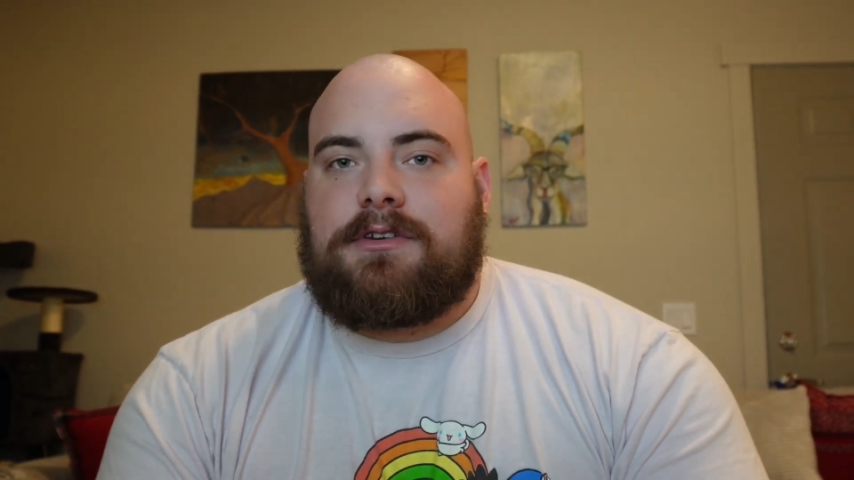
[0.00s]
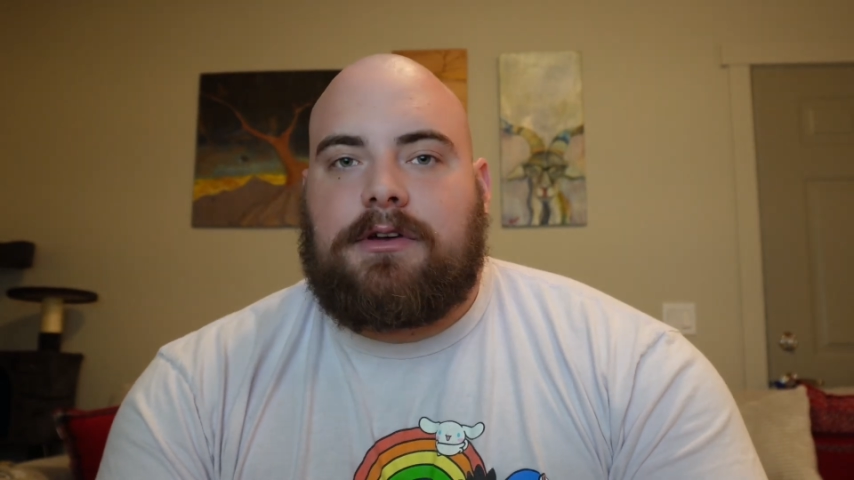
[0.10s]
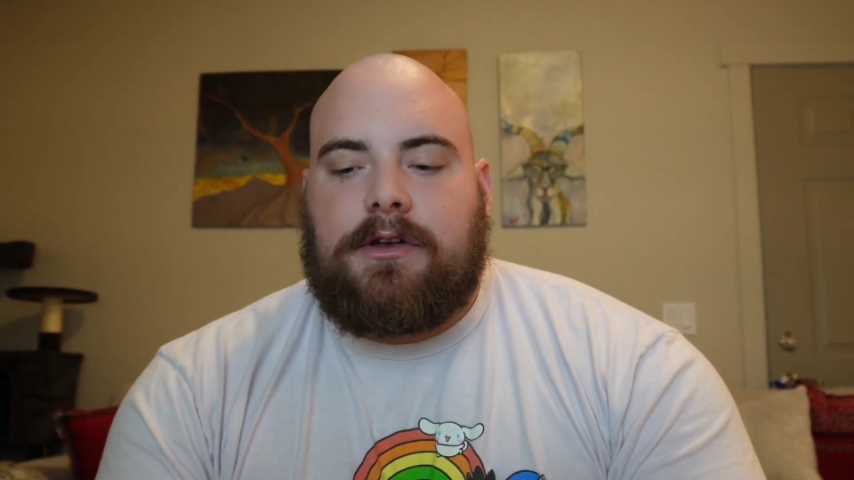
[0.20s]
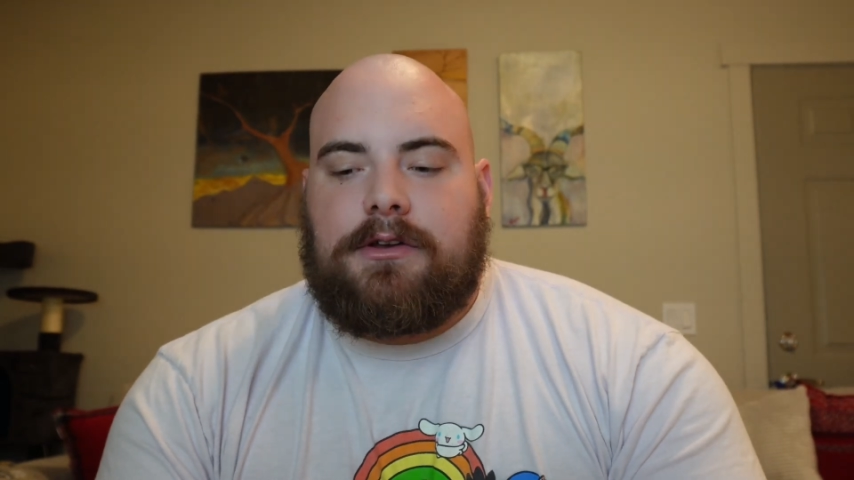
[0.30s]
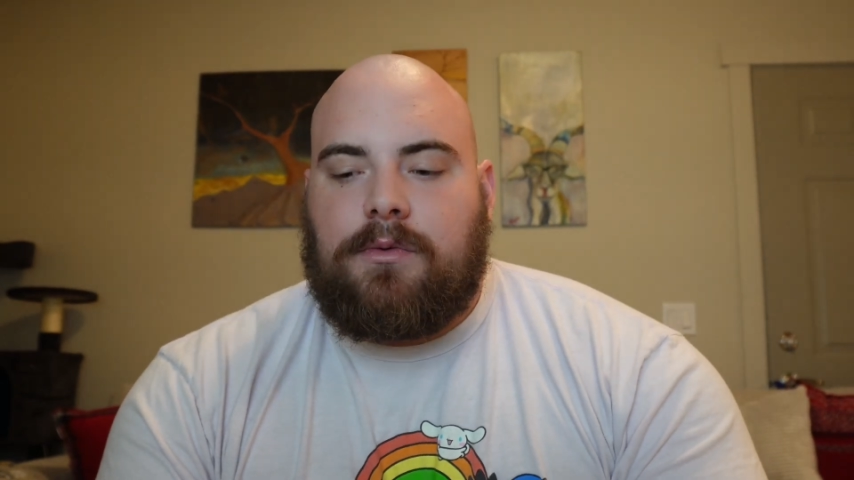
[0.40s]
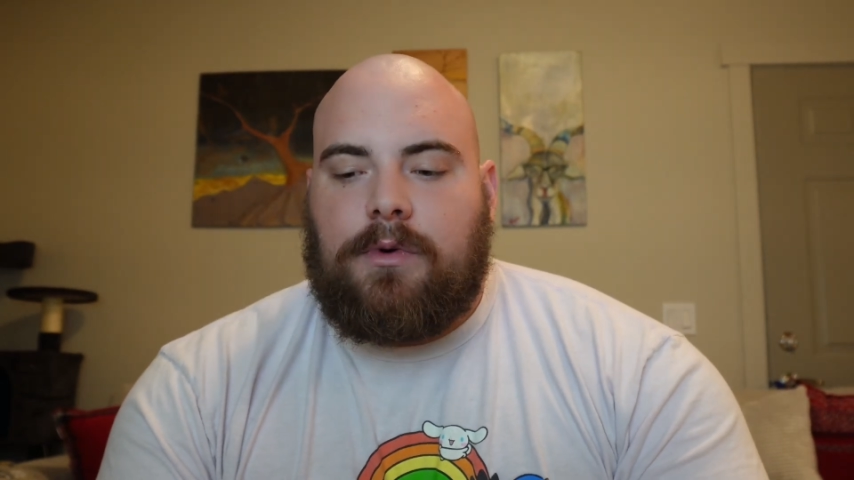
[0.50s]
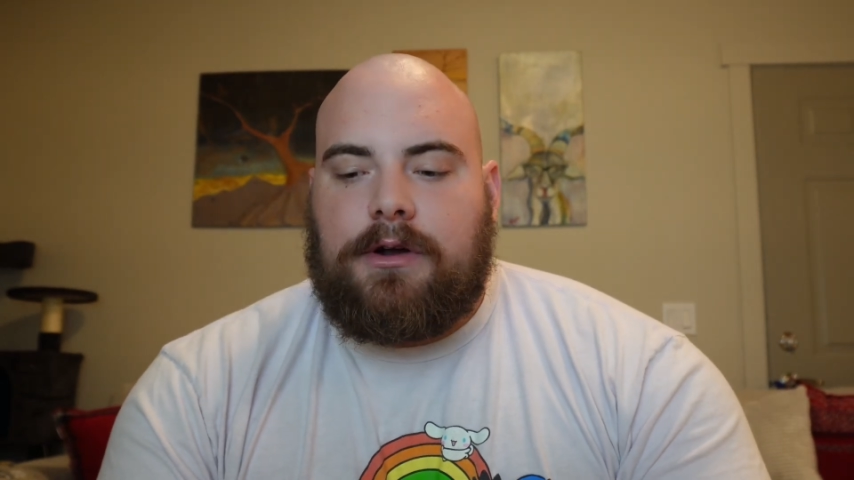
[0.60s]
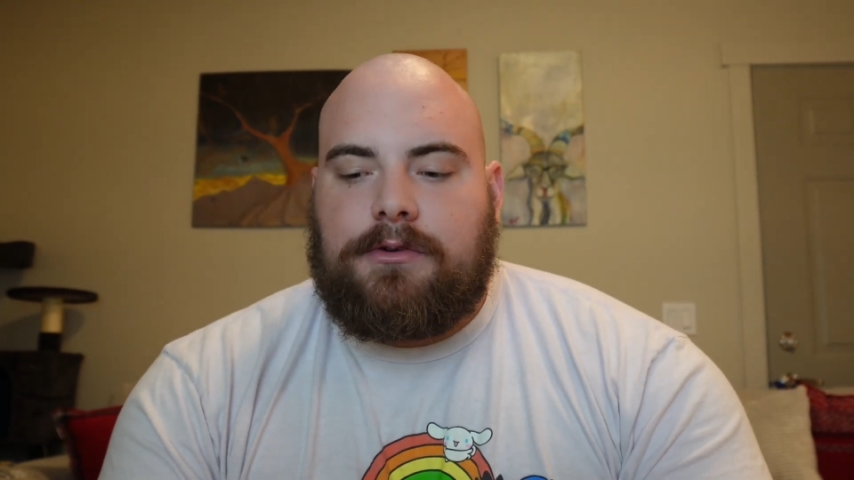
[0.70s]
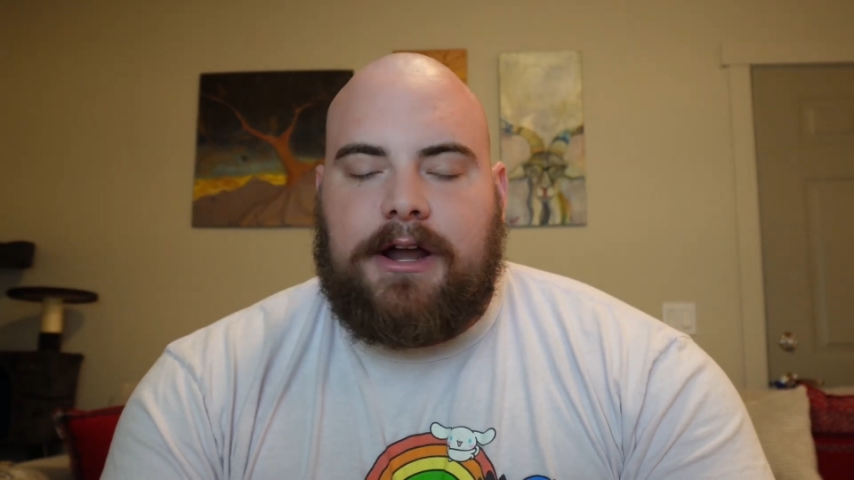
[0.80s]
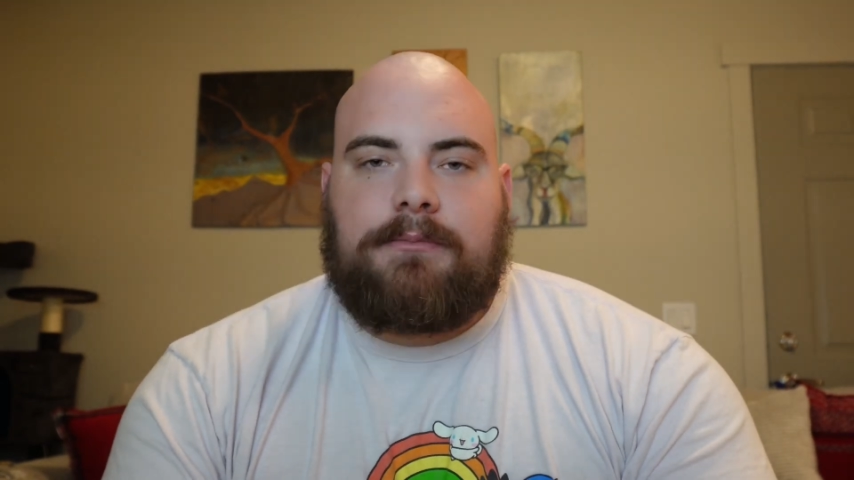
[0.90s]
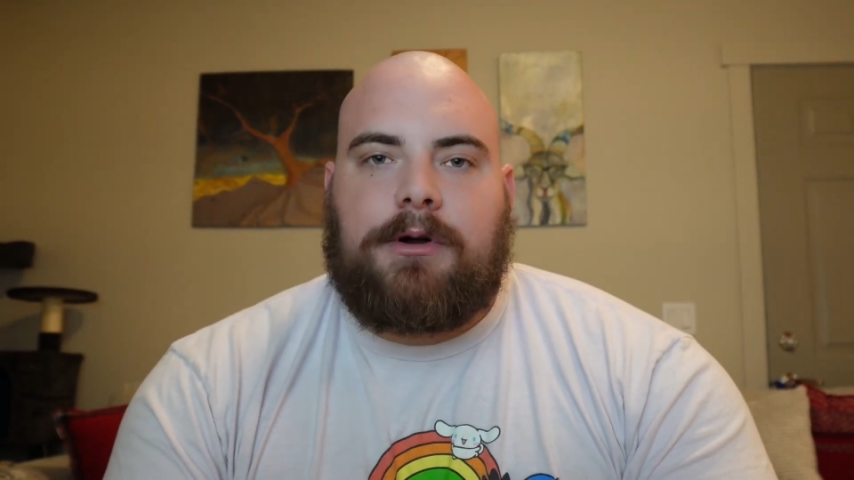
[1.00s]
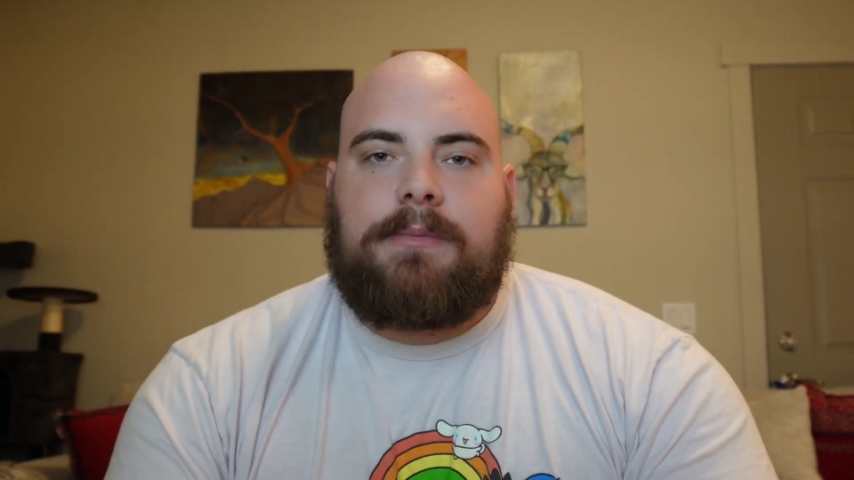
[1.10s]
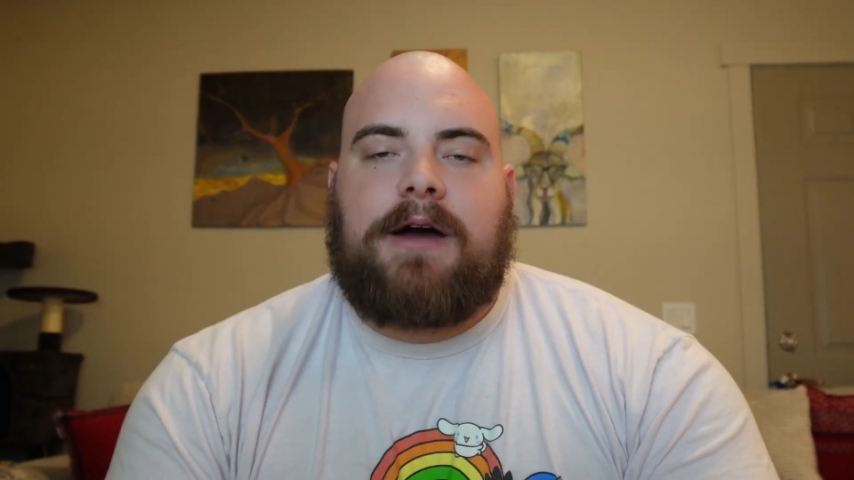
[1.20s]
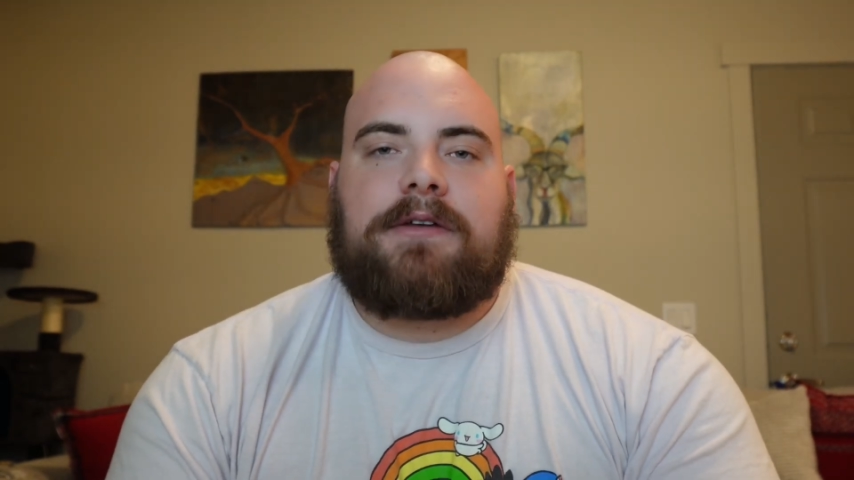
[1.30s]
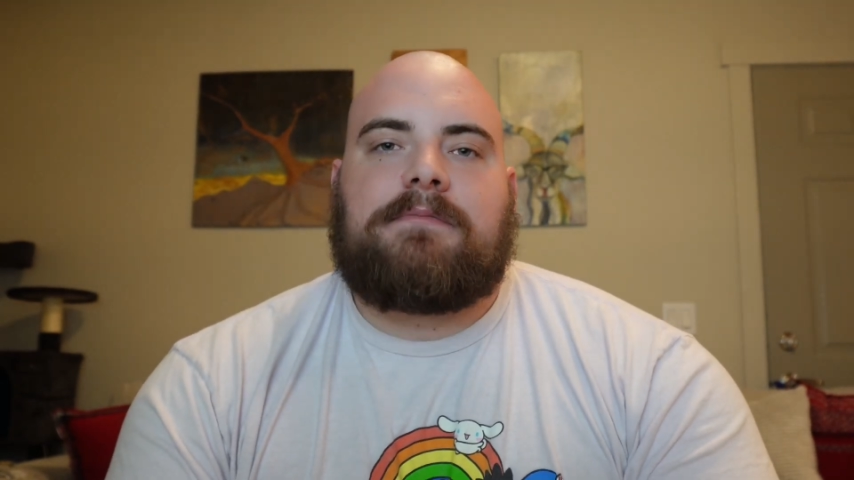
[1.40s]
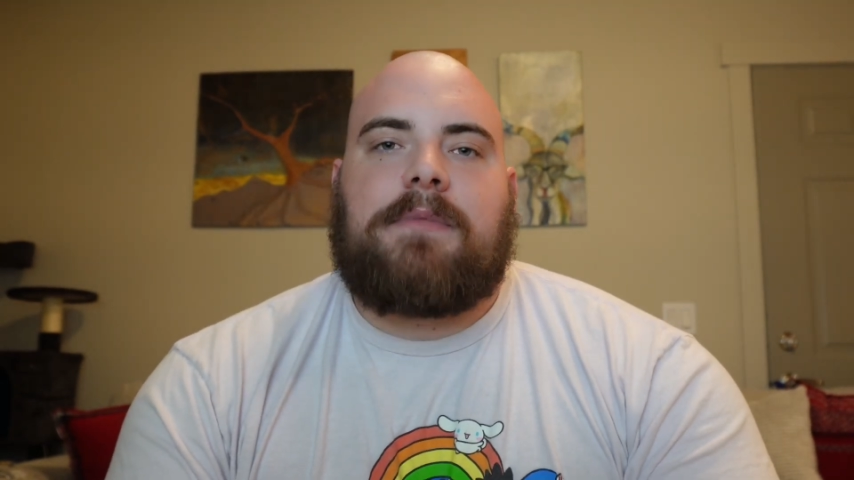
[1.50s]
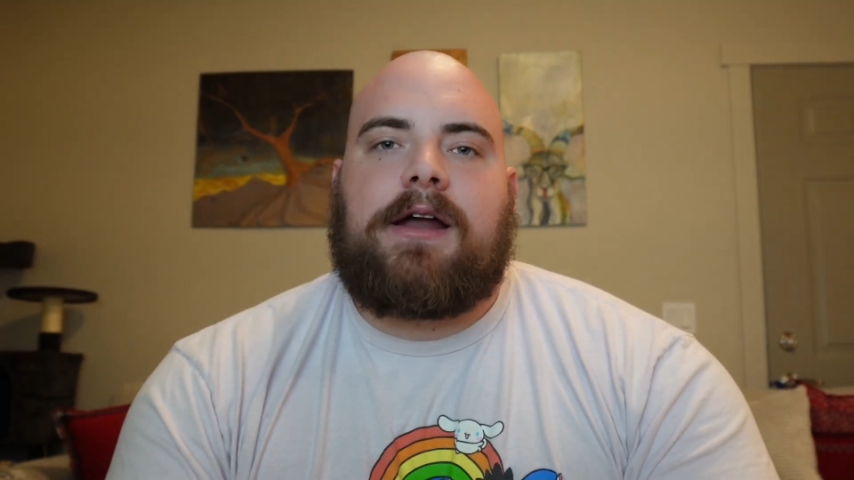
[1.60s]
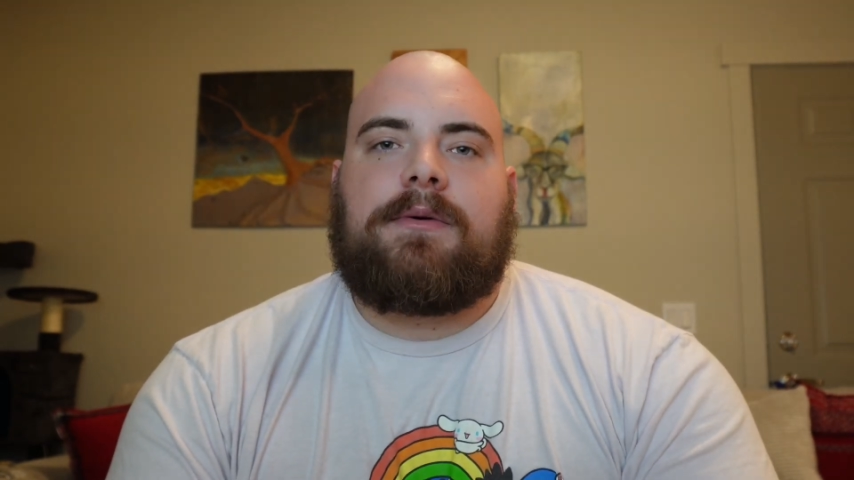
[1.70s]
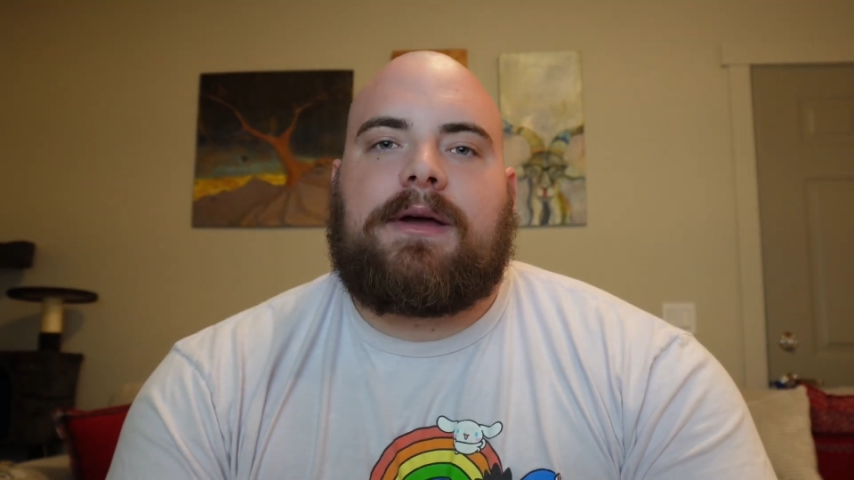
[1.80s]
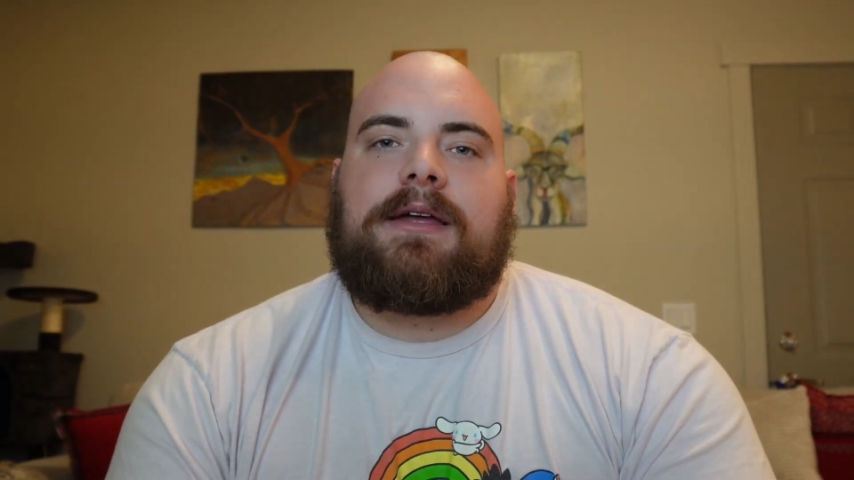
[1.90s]
to 1 gram per pound of
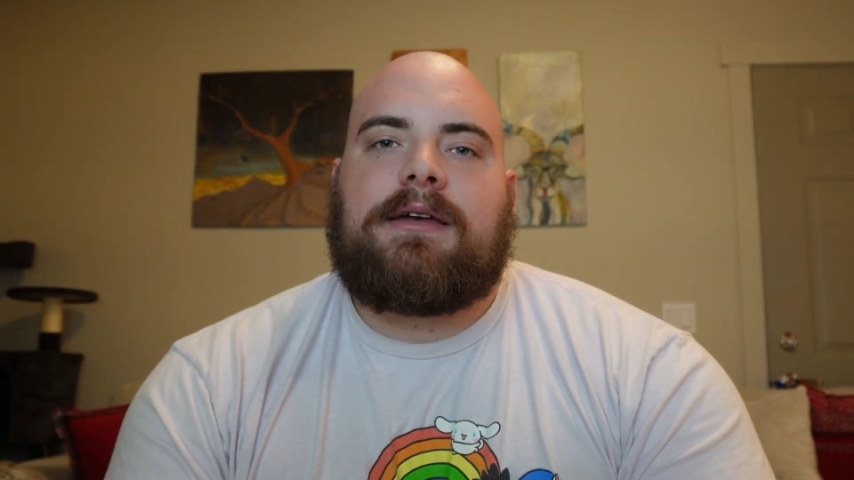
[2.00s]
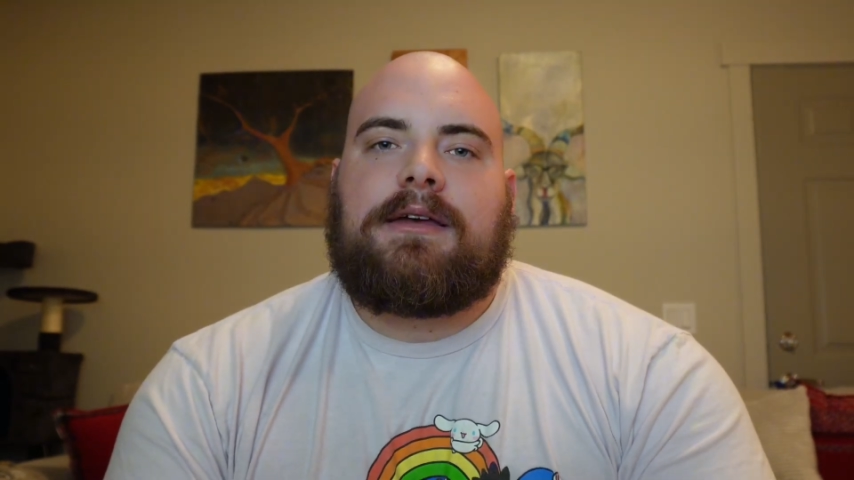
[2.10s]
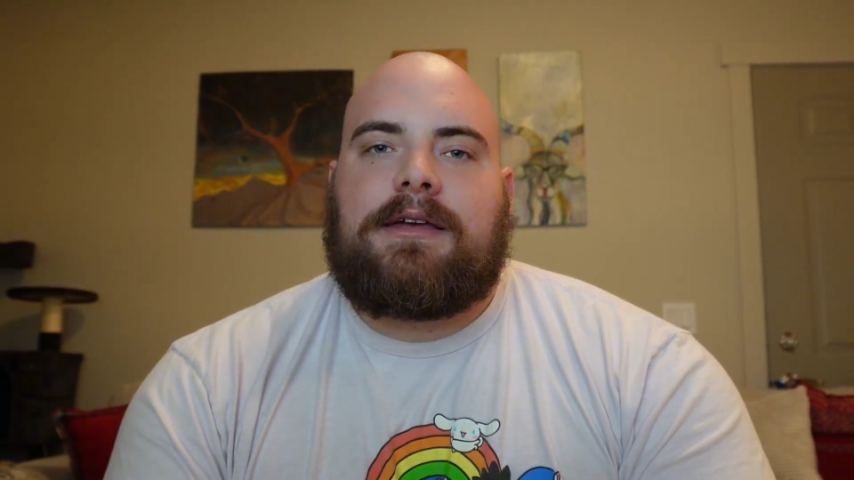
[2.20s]
body weight